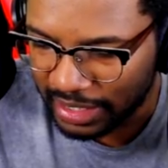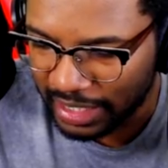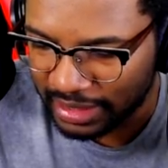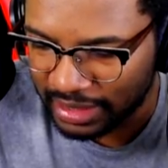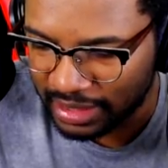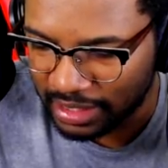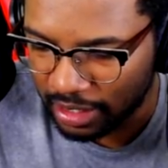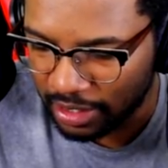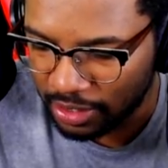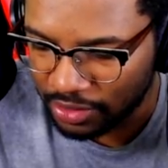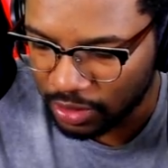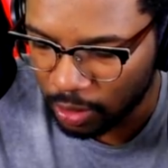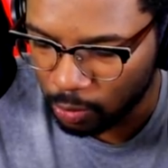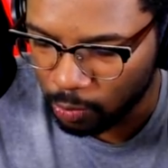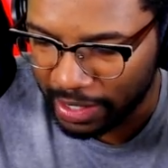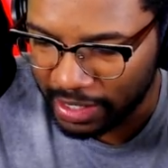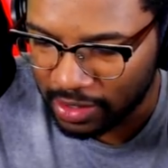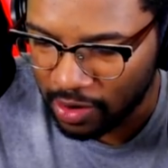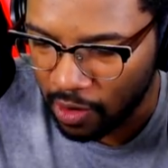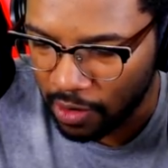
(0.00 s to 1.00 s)
Get the
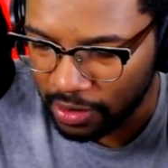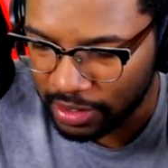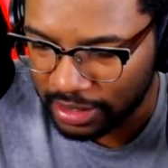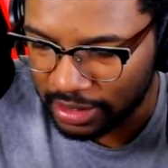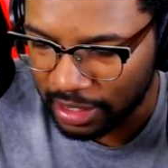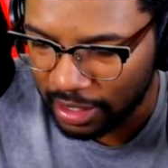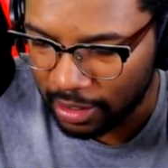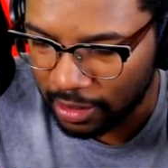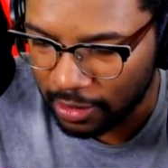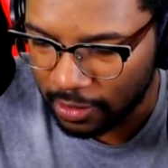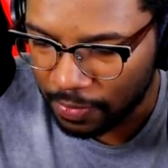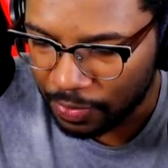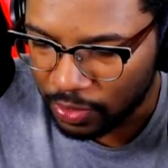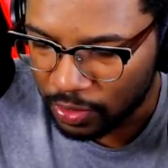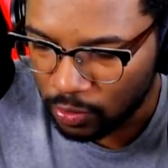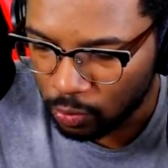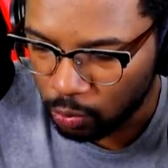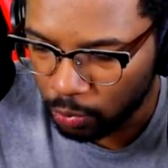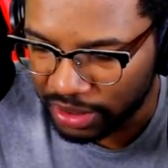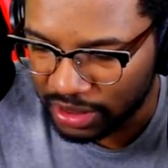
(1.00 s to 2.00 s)
red card in there
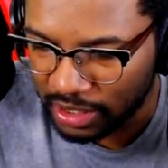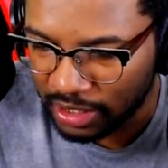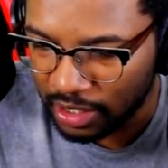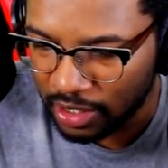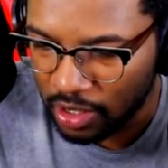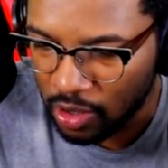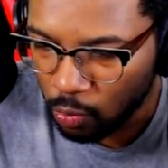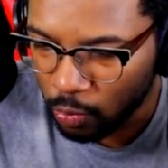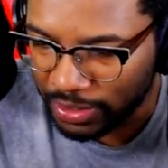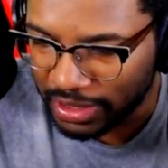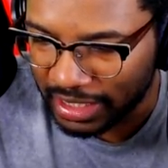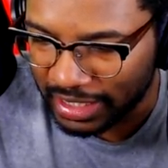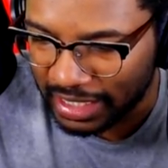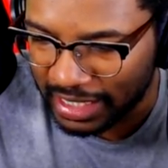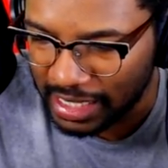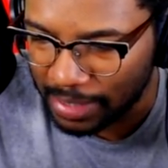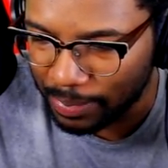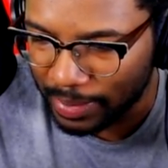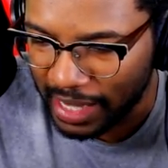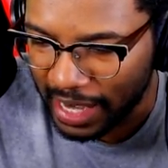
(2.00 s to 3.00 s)
with the
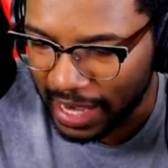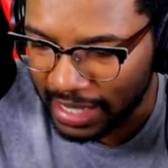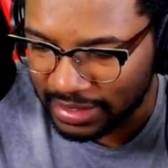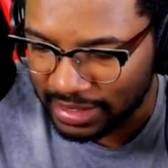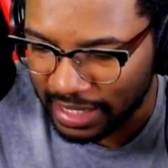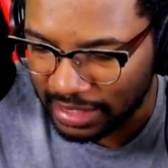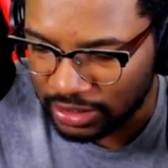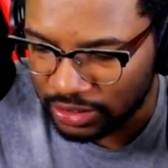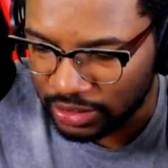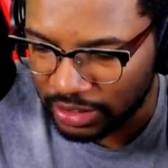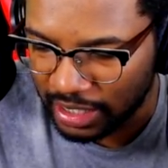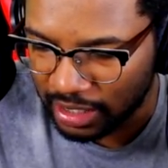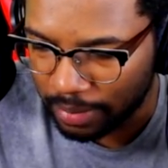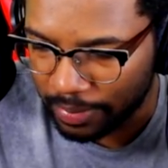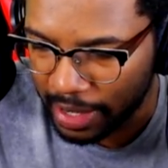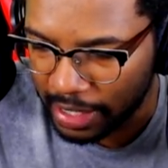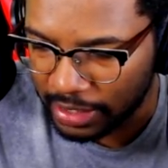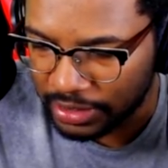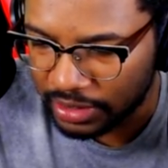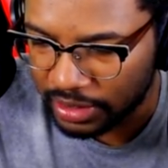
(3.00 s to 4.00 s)
key blast, and that should kill
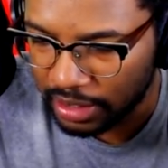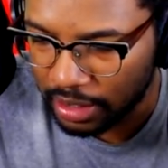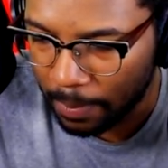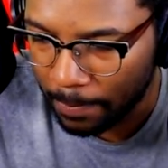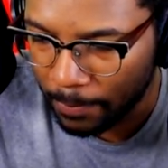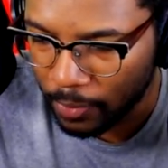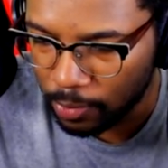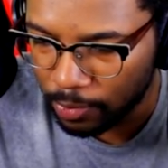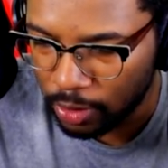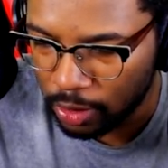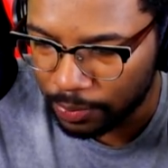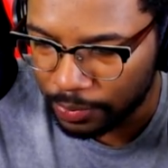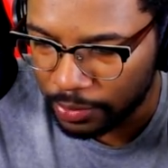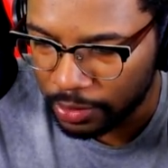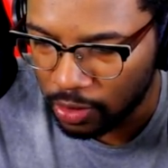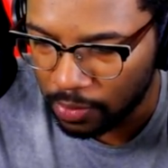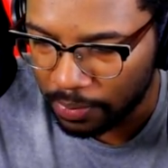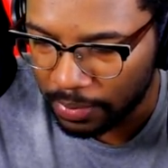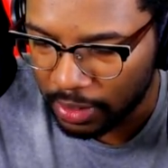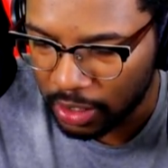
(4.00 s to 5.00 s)
him actually. Boom, boom,
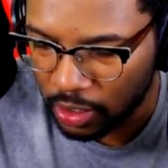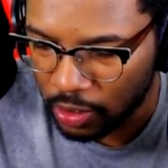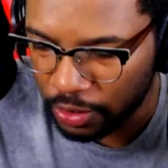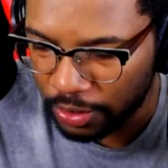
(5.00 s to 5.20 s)
boom.